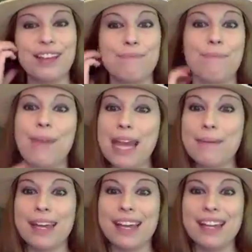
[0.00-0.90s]

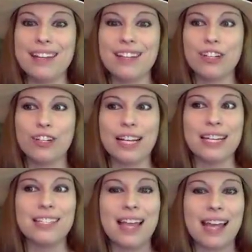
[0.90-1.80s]
maybe create a
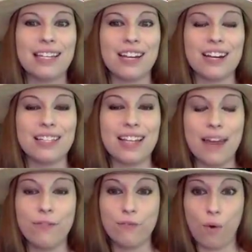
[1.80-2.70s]
secondary set
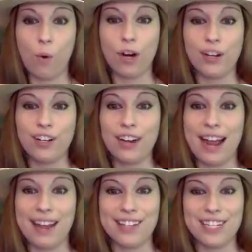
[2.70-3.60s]
for your
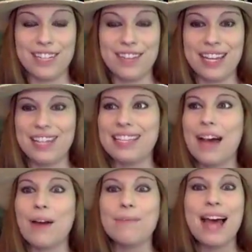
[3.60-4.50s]
IGTV.
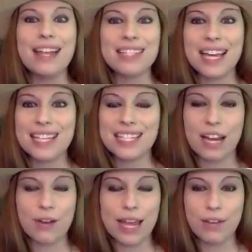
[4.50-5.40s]
Now, I'm not saying it's not
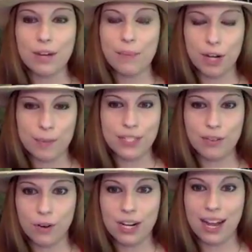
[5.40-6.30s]
okay to repurpose
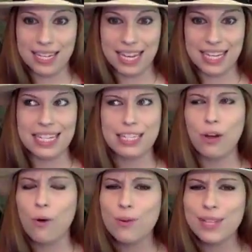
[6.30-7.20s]
your content. It
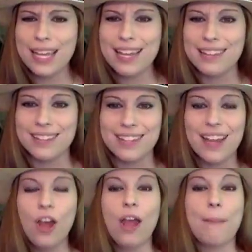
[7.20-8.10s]
totally is.
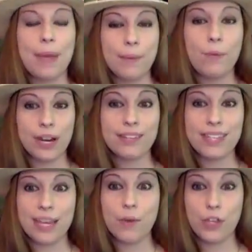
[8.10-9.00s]
People want to
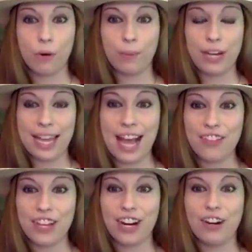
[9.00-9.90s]
see what you are putting out
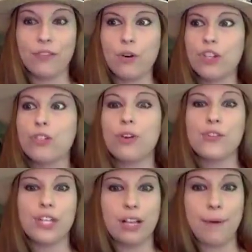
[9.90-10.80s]
there, and of course you know the
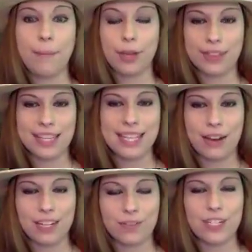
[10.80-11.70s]
deal about putting things out
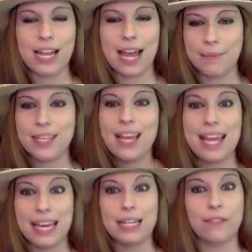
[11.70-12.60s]
at different times
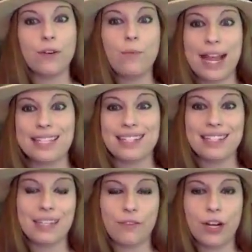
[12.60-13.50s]
and in different ways and in
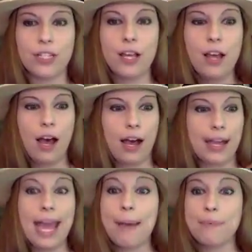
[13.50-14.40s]
different
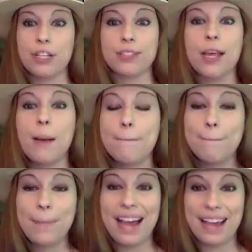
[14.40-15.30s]
captions,
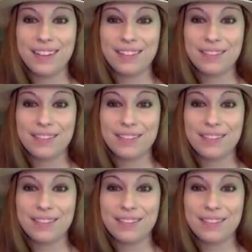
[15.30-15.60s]
but